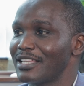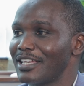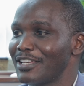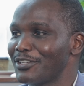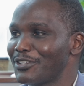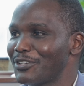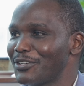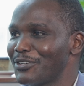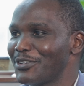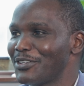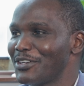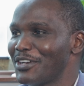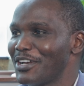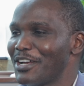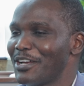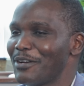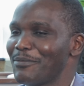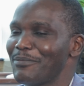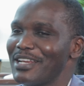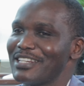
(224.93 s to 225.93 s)
Thank you.
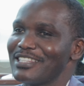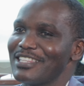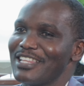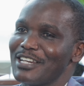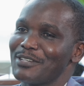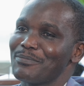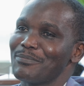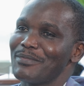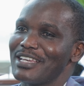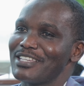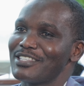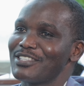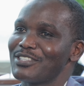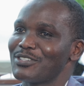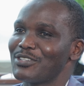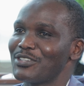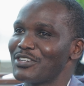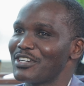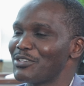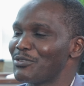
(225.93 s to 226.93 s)
But that my
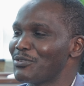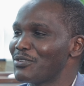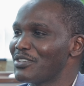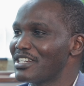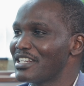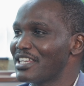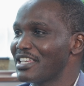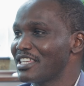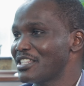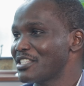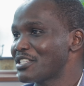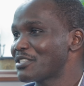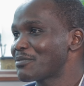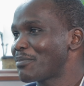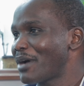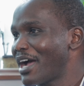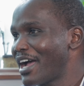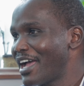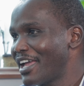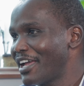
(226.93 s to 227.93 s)
story would
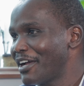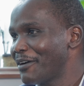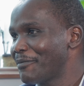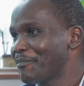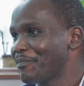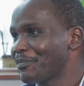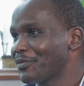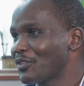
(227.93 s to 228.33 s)
inspire,